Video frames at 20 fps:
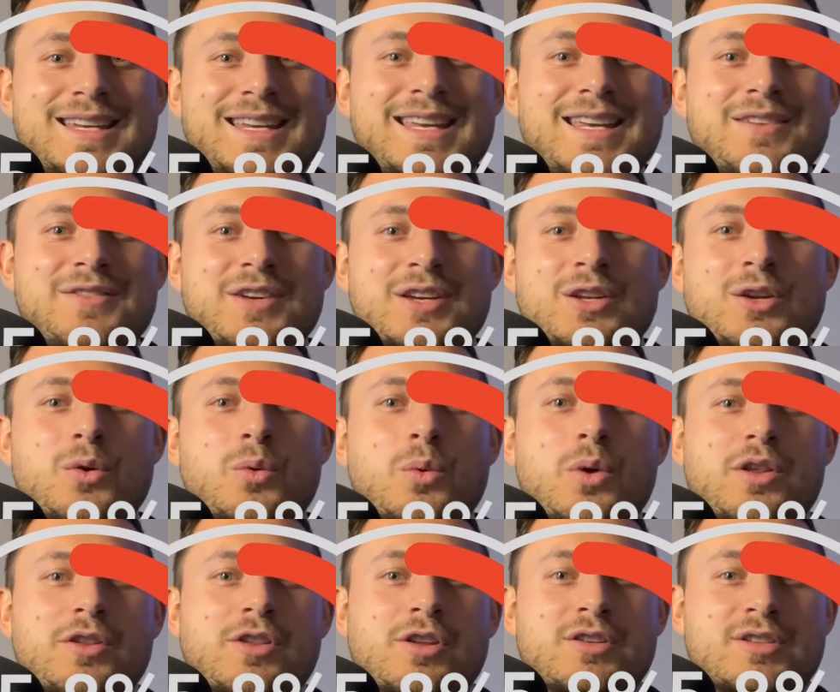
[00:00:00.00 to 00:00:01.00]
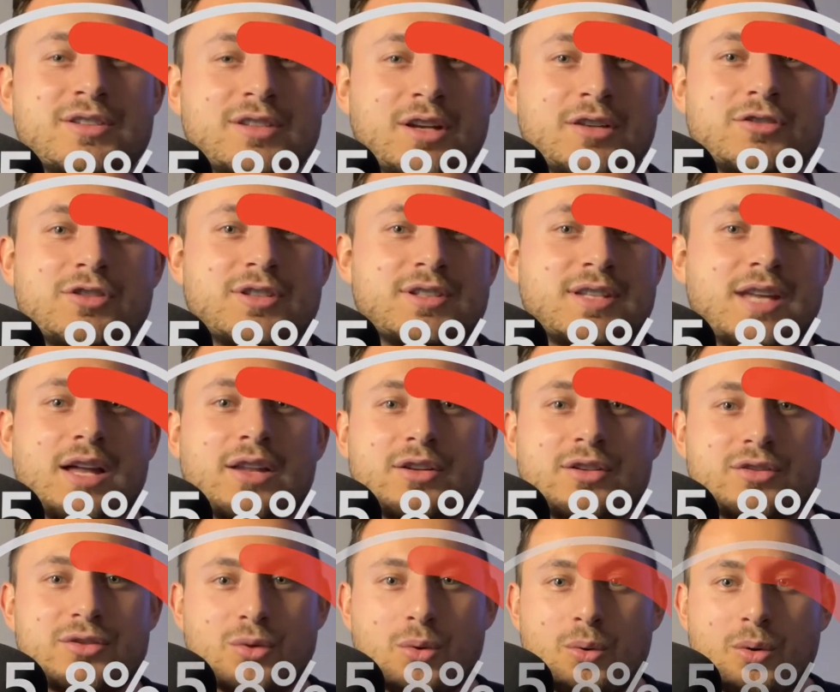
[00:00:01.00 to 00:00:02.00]
even with such stellar
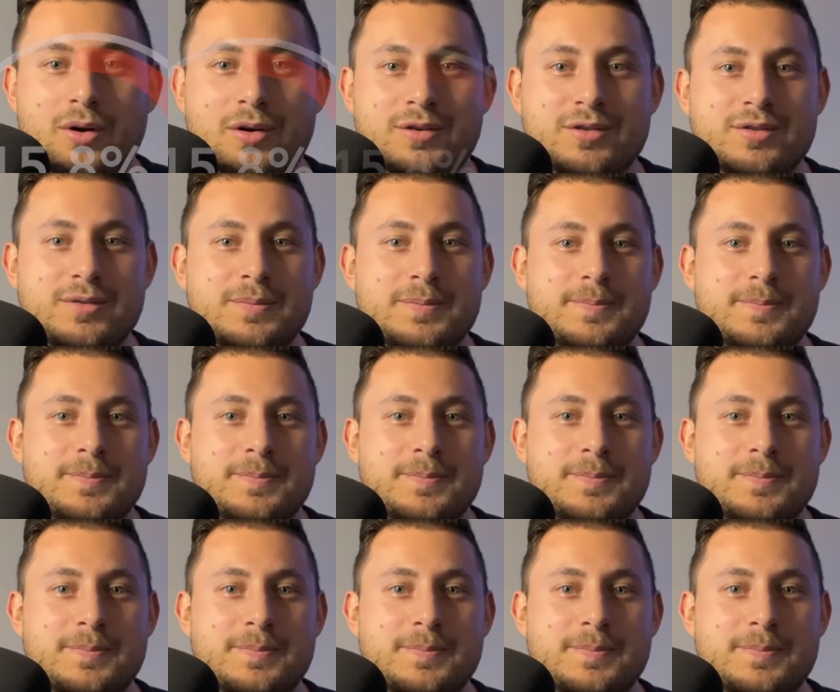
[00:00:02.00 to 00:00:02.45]
scores.